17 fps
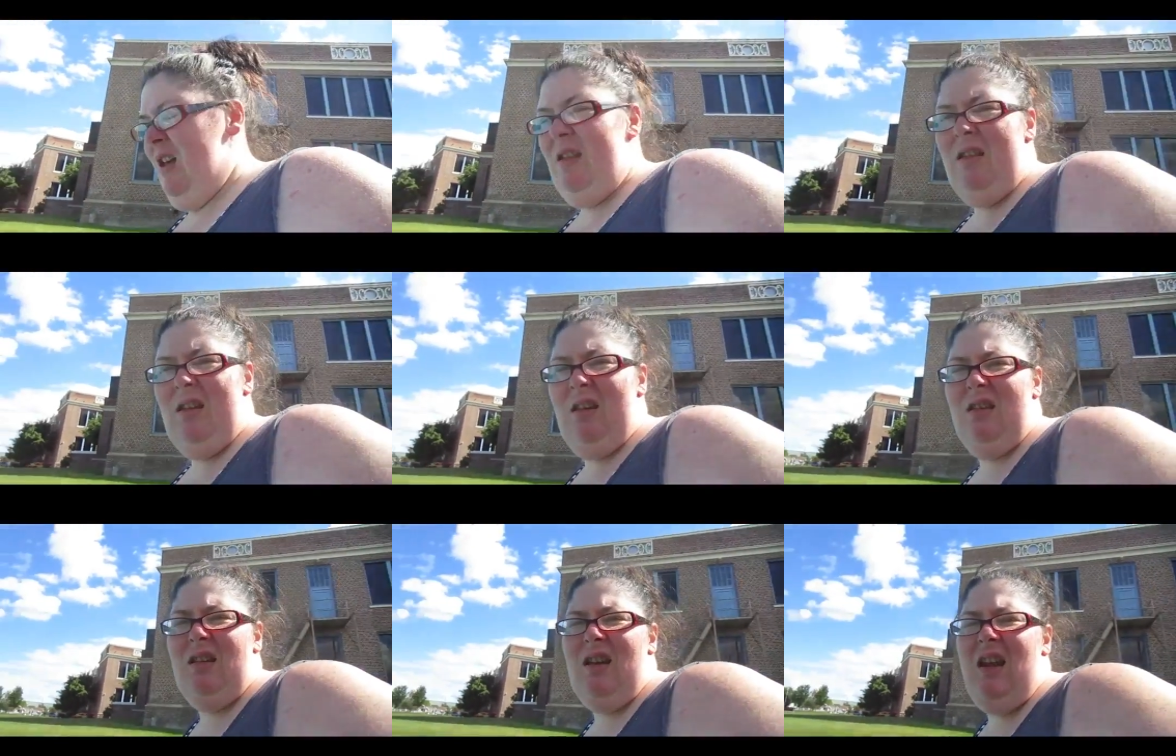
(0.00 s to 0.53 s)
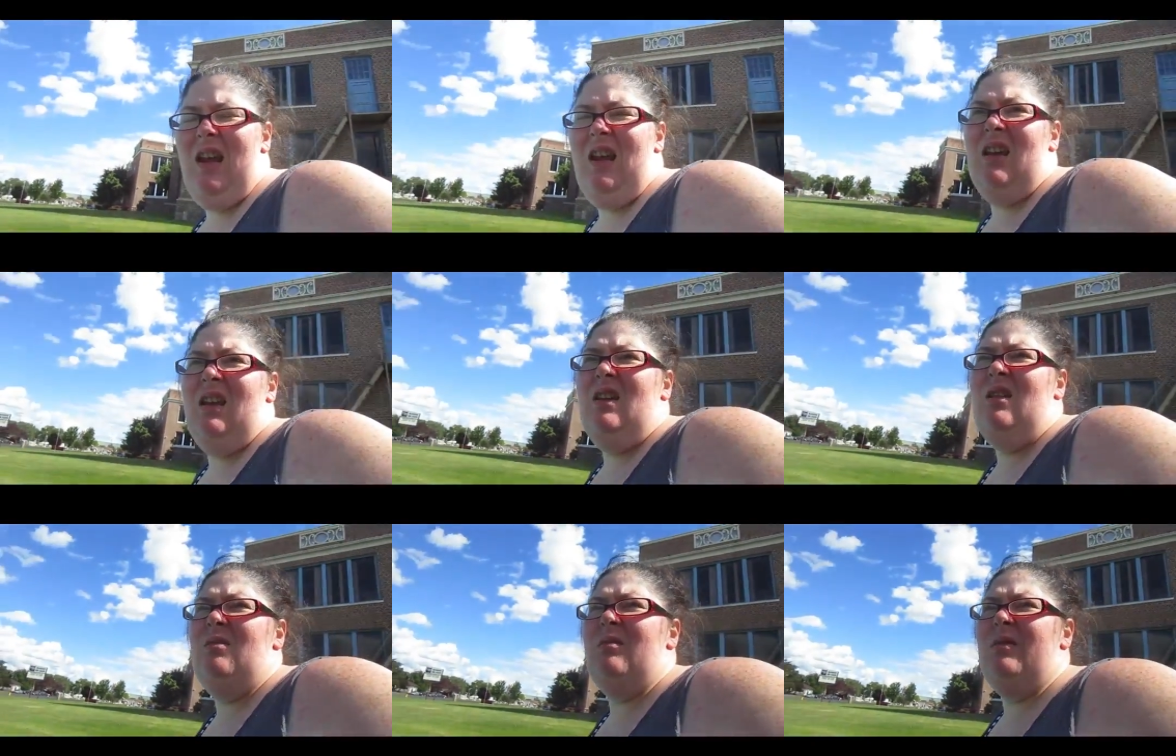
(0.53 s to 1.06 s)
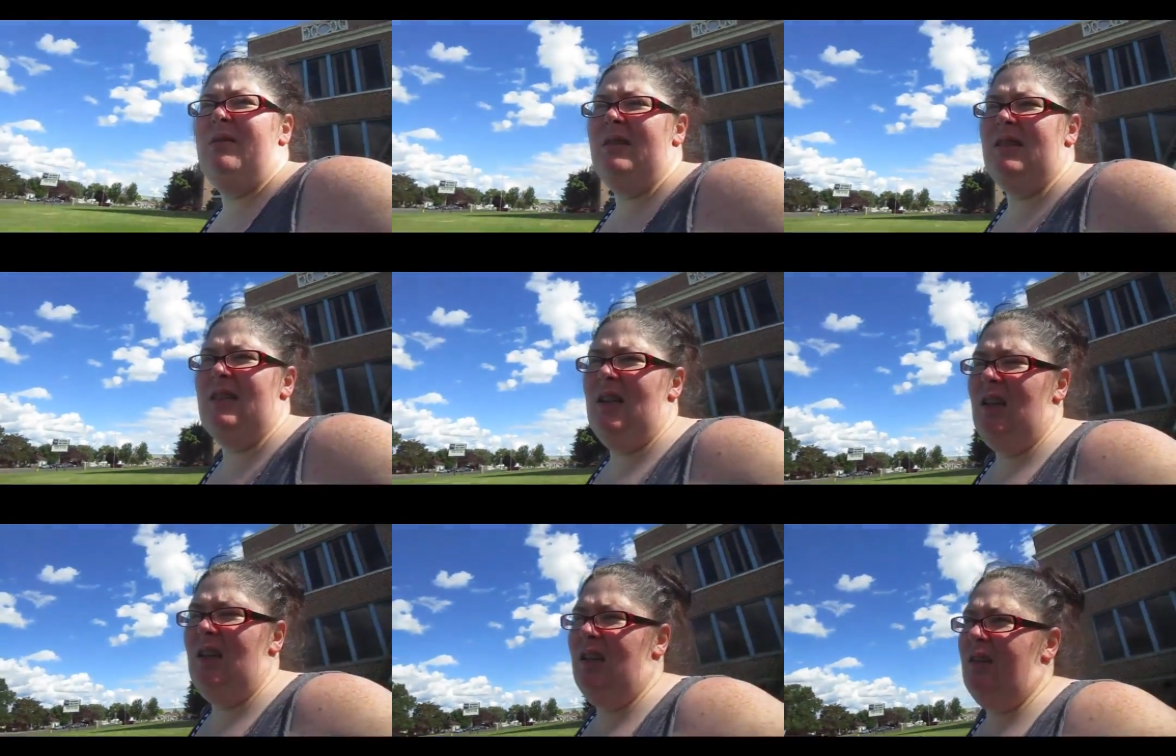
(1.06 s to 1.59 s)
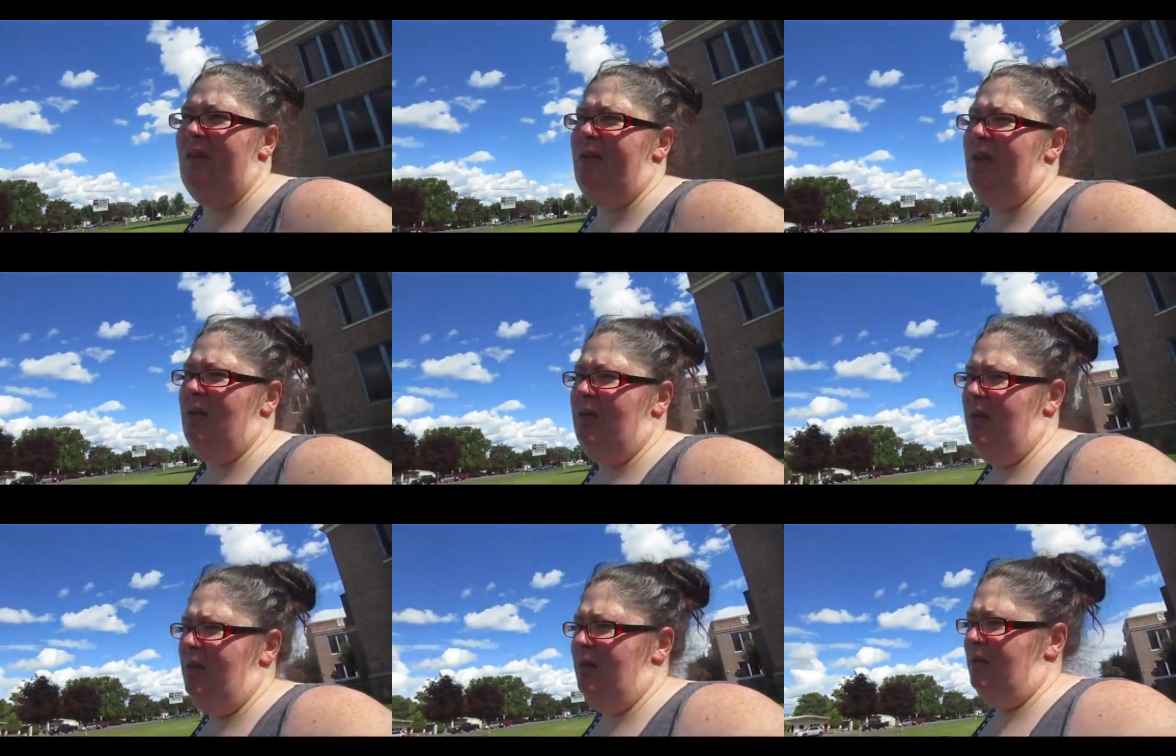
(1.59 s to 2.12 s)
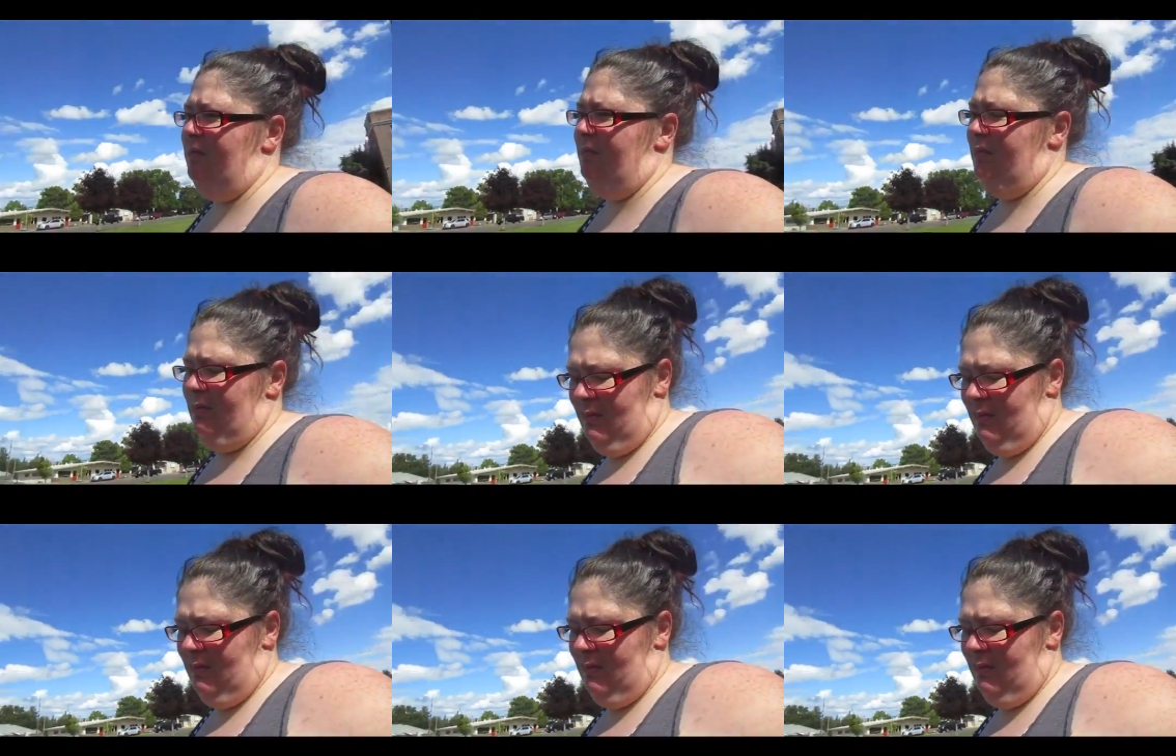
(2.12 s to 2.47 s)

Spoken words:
The other day, we were sitting in the front room,